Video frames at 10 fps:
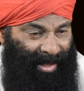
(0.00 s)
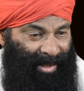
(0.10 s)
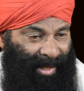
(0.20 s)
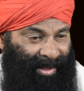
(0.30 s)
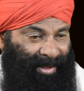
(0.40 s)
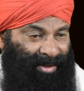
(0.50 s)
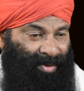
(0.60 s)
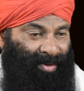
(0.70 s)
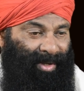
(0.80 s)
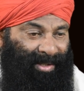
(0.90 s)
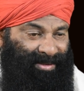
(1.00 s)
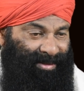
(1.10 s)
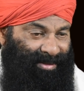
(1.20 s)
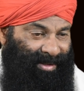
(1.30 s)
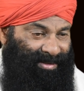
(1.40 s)
Like in
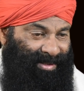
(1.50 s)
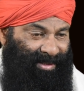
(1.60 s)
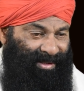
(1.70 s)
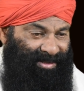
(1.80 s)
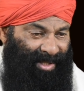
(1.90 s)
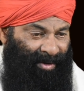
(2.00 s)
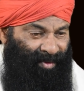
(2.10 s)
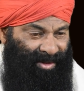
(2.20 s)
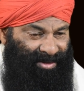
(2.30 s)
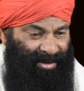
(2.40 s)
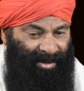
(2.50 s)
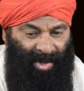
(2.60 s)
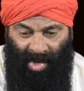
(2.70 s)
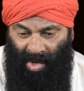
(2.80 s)
Yogasin, they say the Shavasin